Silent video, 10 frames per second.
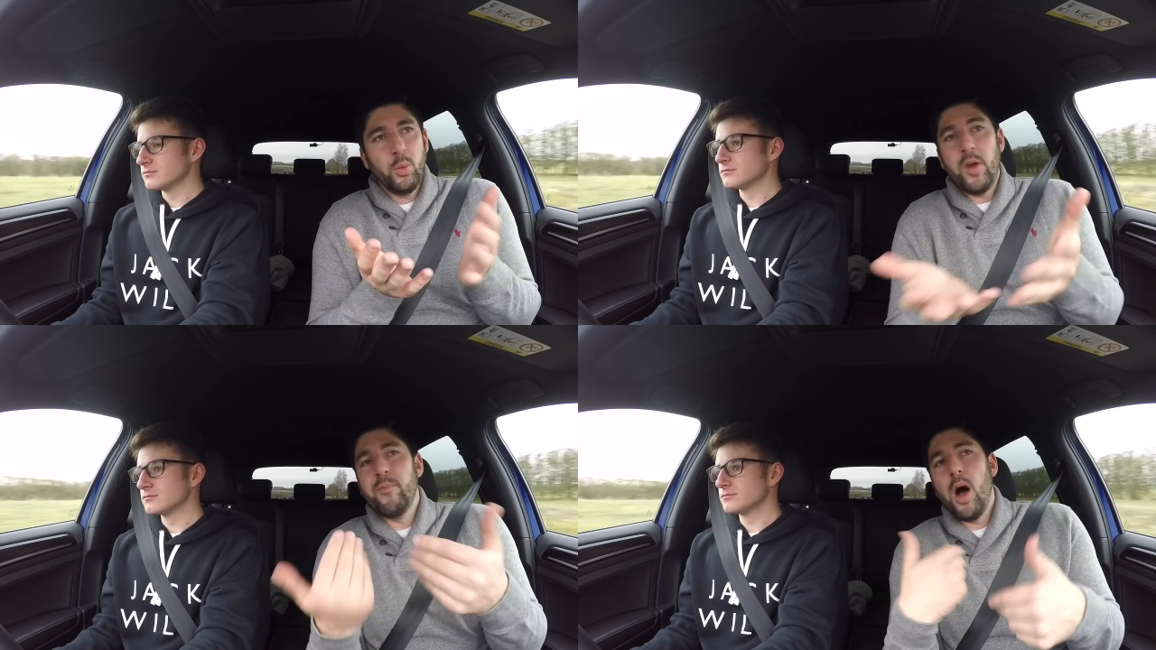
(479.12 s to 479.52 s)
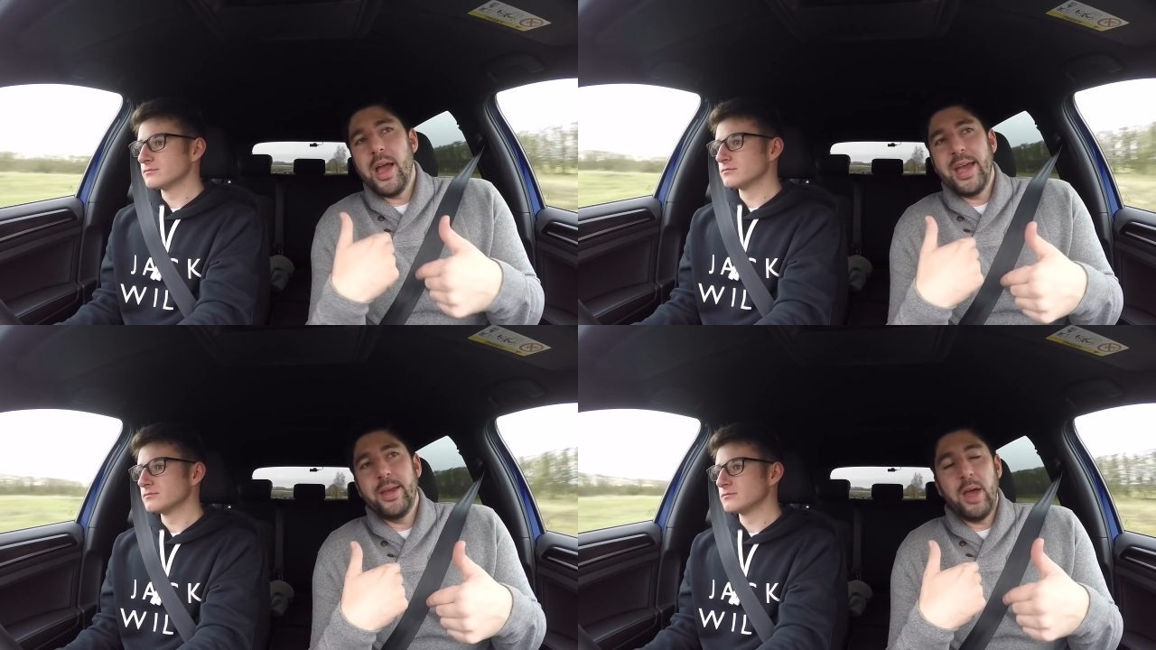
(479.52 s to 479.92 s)
Speaker 1: with
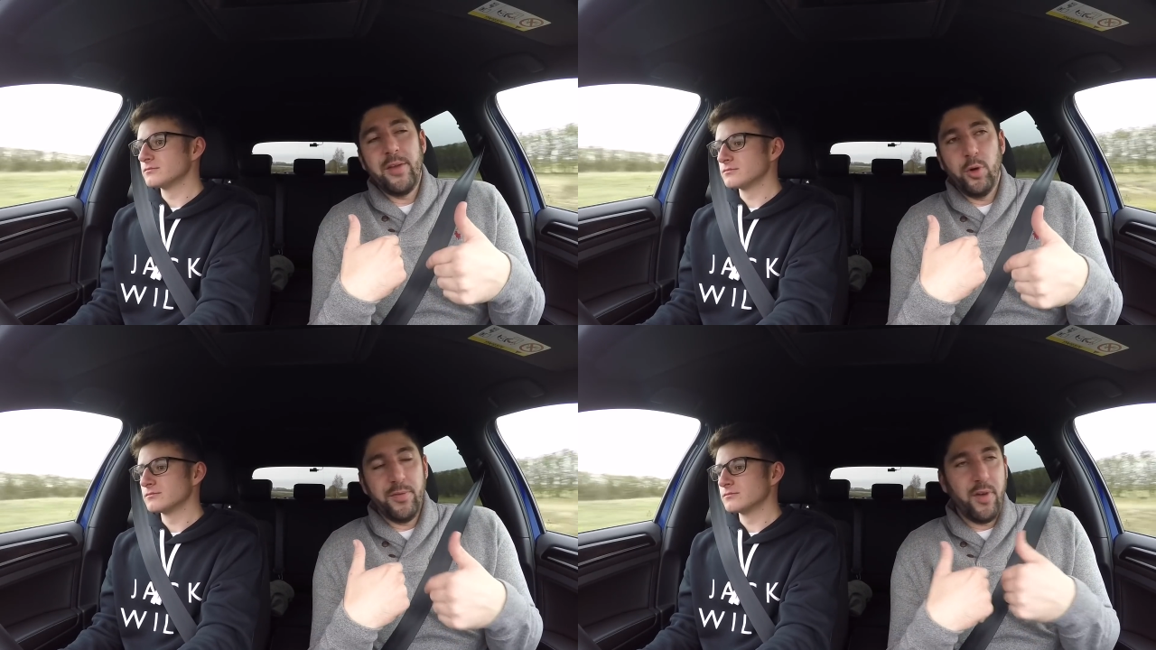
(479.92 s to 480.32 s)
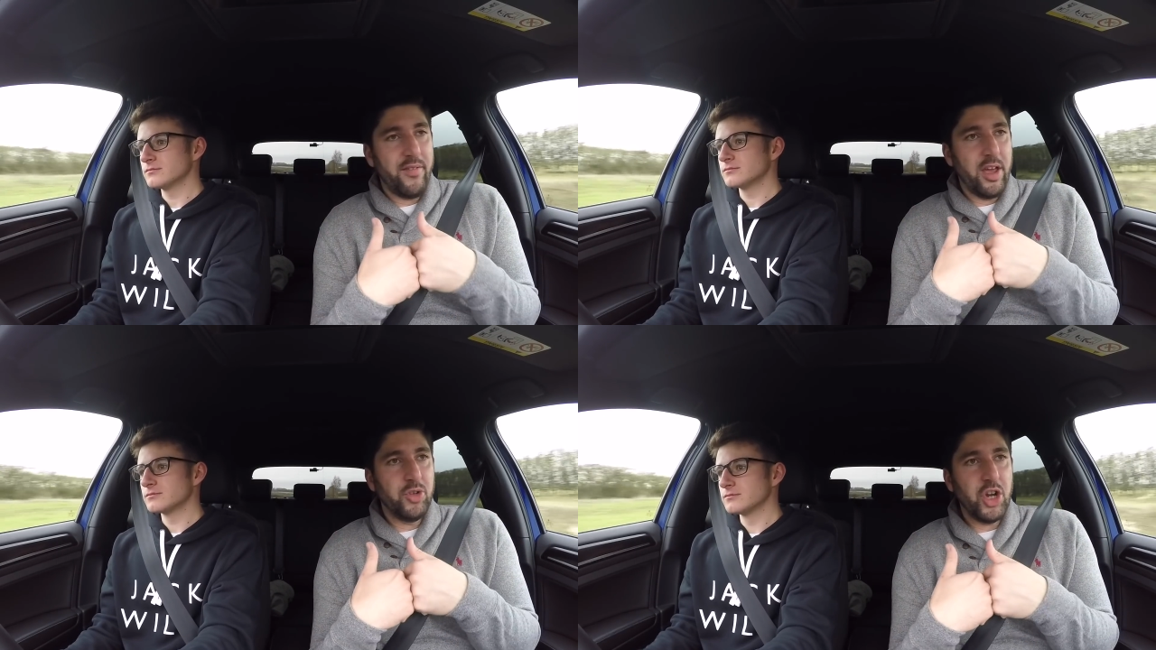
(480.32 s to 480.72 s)
my A
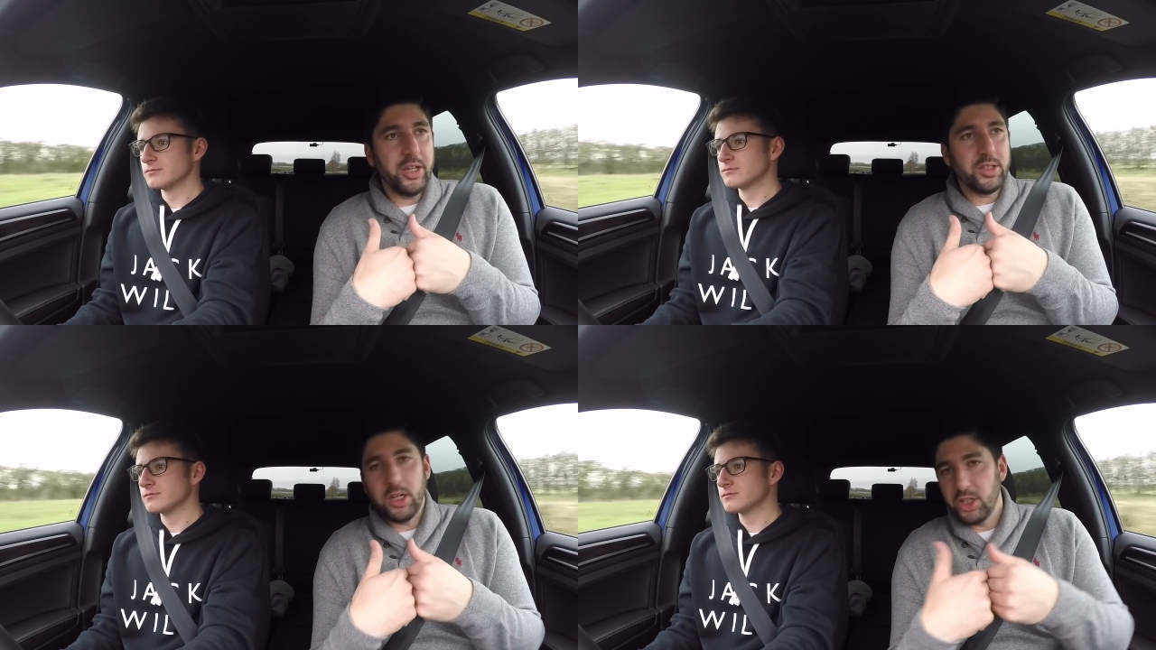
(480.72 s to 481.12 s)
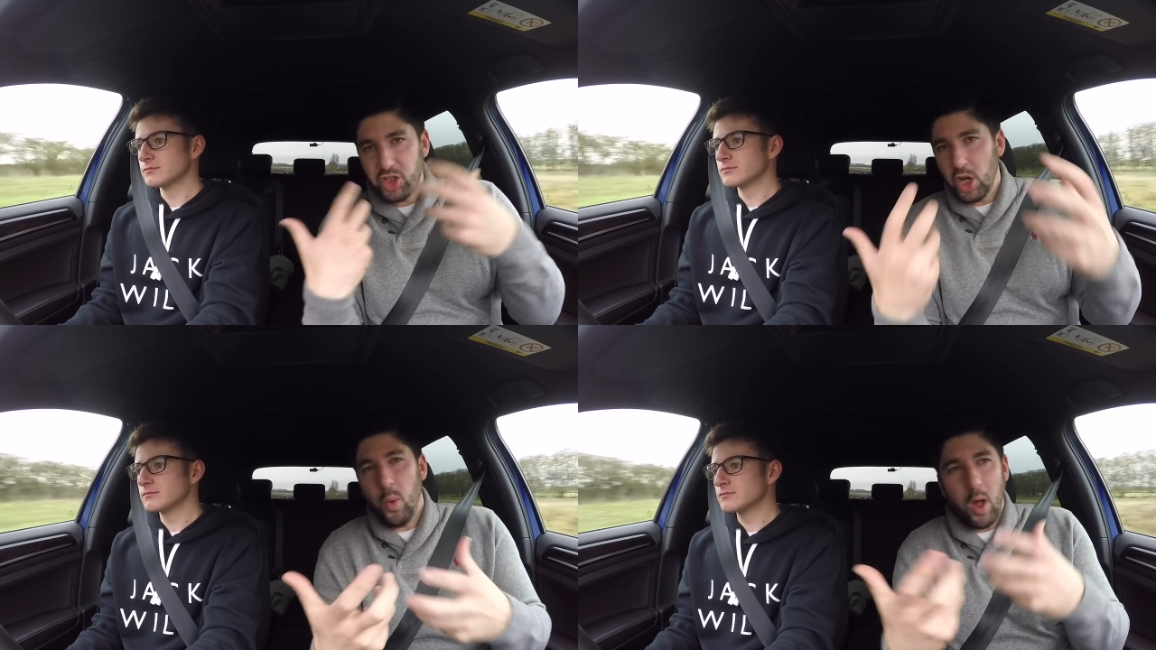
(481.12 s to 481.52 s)
forty-five A M G, it's kind of
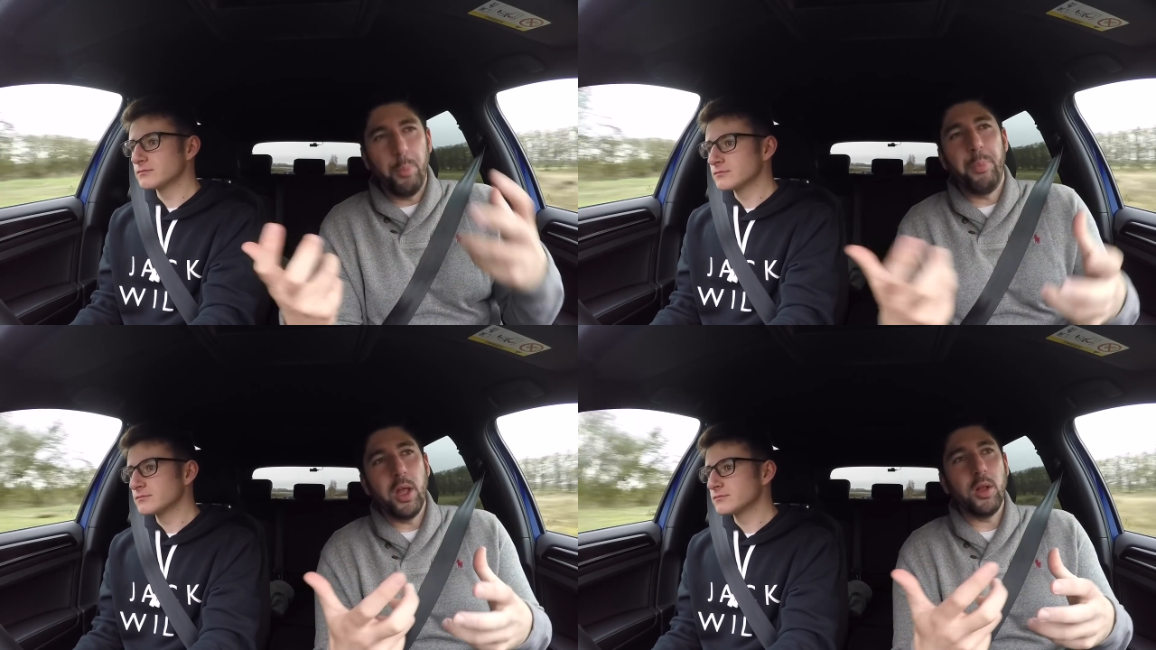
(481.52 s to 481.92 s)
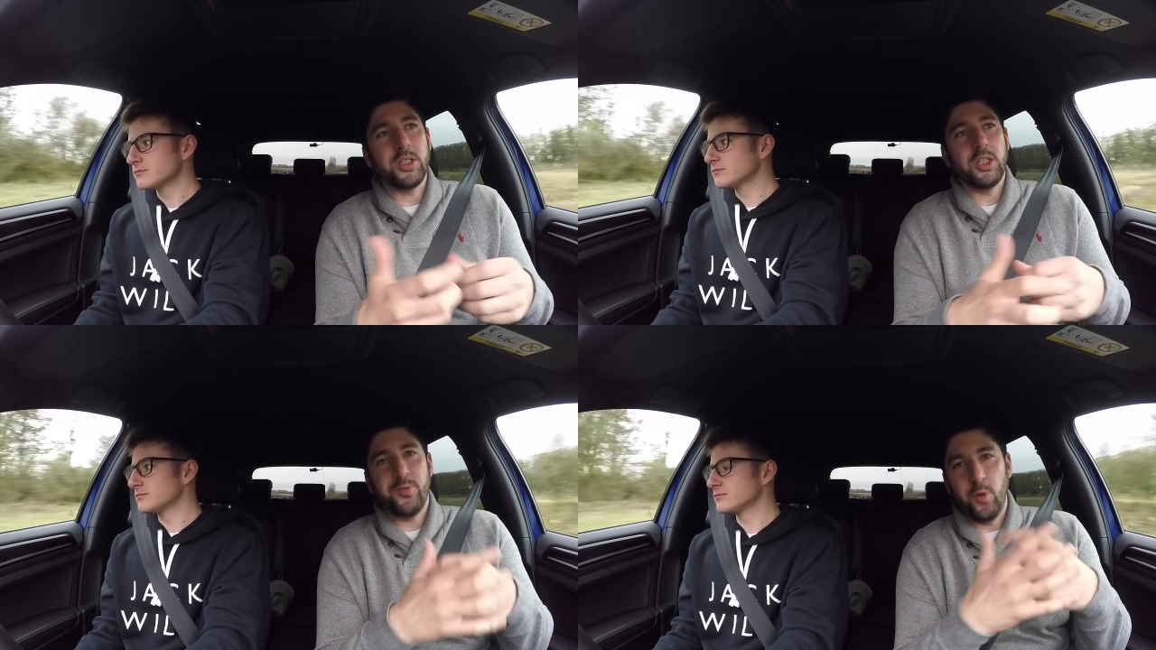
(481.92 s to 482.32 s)
so well
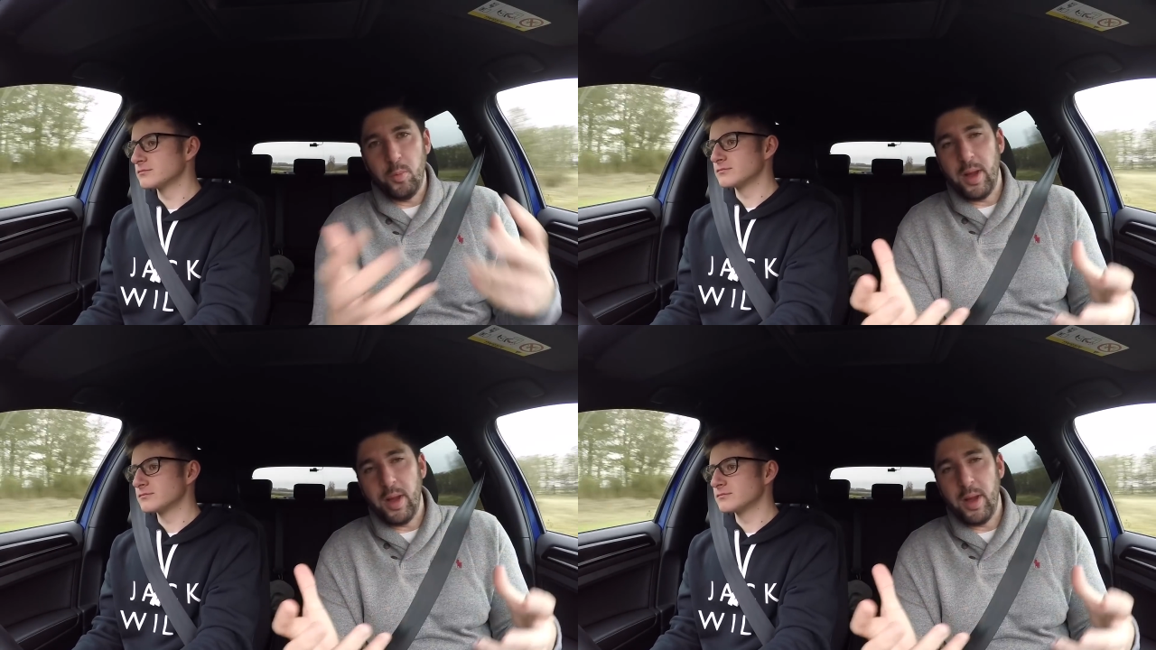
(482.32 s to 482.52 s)
built, it's four